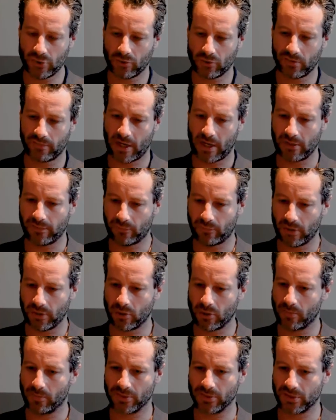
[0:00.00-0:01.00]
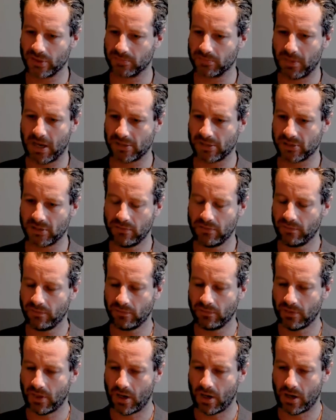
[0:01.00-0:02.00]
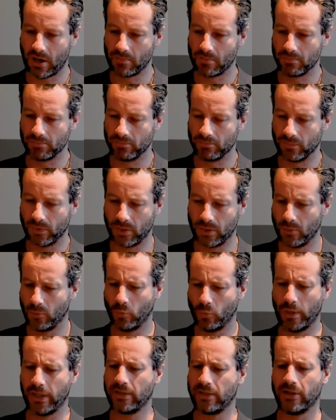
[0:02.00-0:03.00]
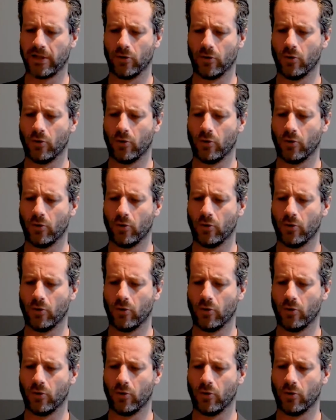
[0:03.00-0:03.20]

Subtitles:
order value for e-commerce is massive. Weirdly, it